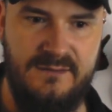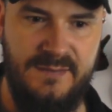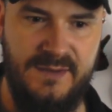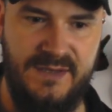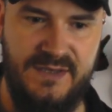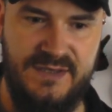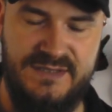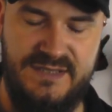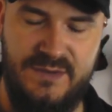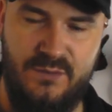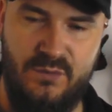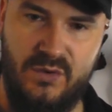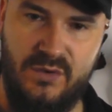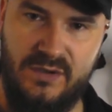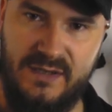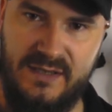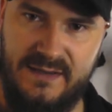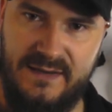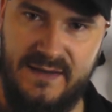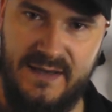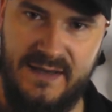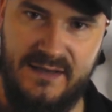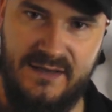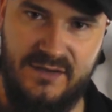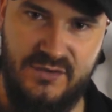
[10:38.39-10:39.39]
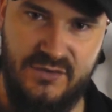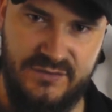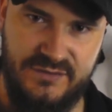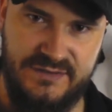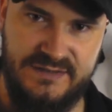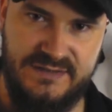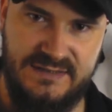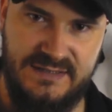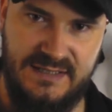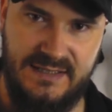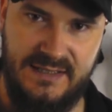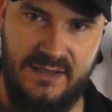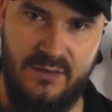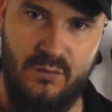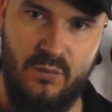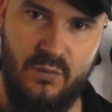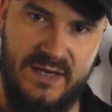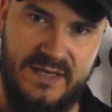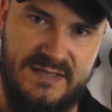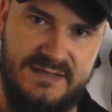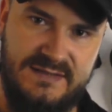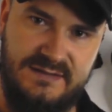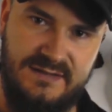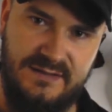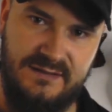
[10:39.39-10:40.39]
because he wanted that gunslinger
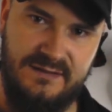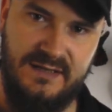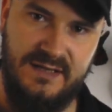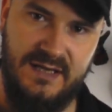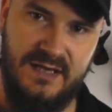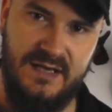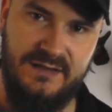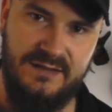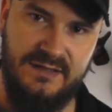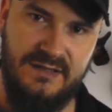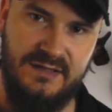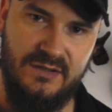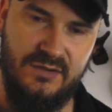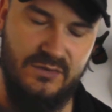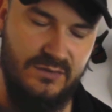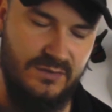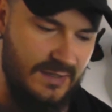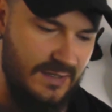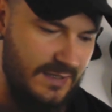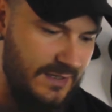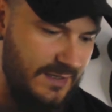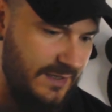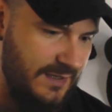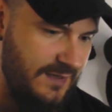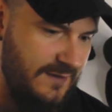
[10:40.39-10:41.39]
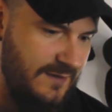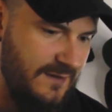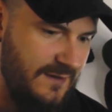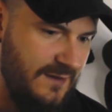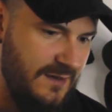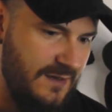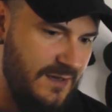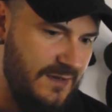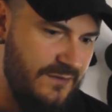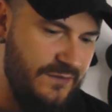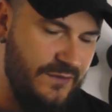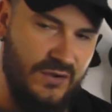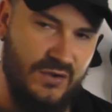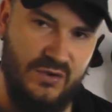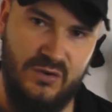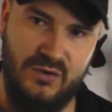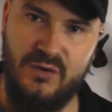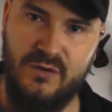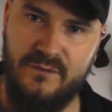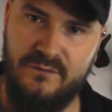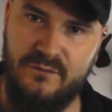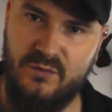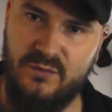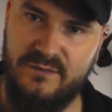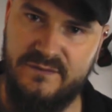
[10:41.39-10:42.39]
western kind of look, like the
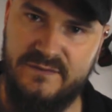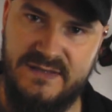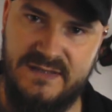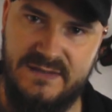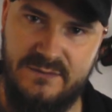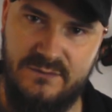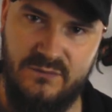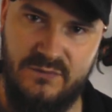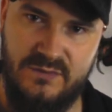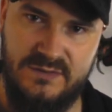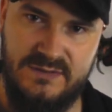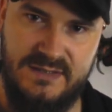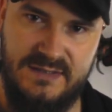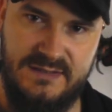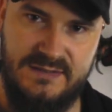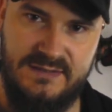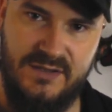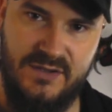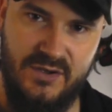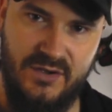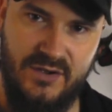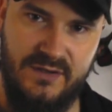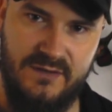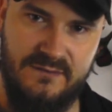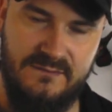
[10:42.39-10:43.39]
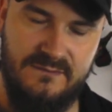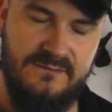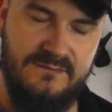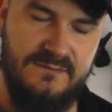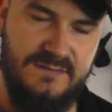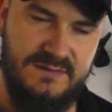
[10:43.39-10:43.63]
glove was his gun,